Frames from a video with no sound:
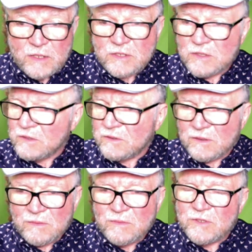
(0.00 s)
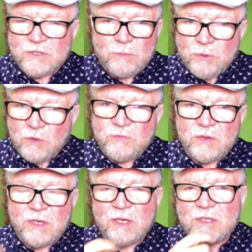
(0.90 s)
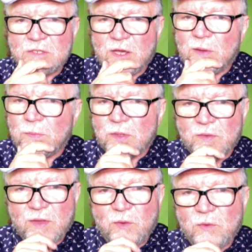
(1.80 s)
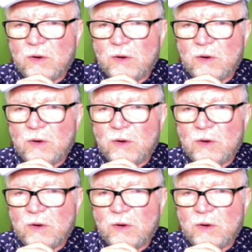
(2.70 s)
this is a perfect example of that. One